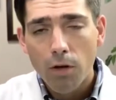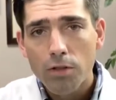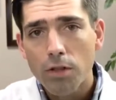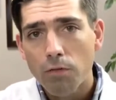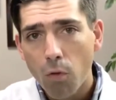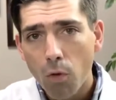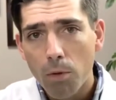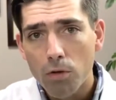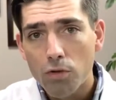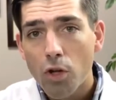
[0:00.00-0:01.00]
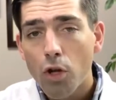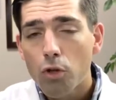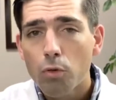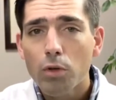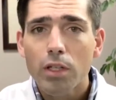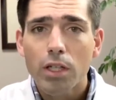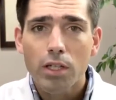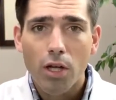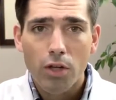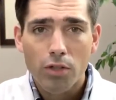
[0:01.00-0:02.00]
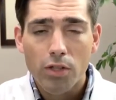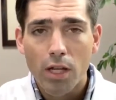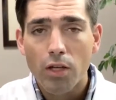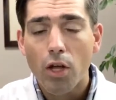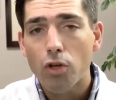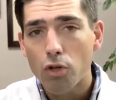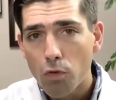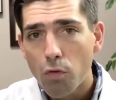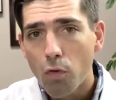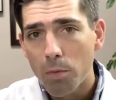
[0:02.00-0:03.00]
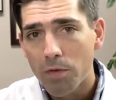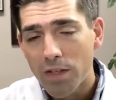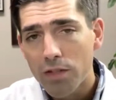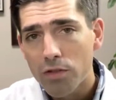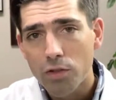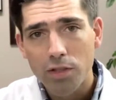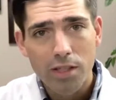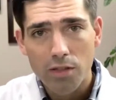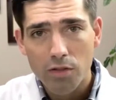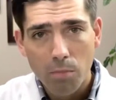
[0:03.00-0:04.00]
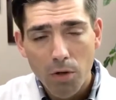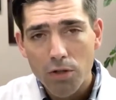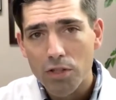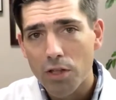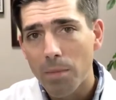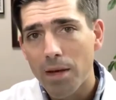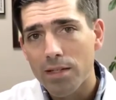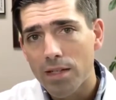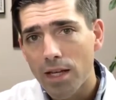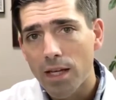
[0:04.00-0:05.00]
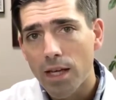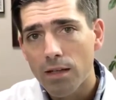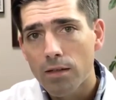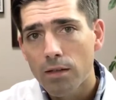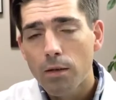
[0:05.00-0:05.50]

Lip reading: First and foremost, you really need to understand a new form of dentistry that has emerged in the past decade,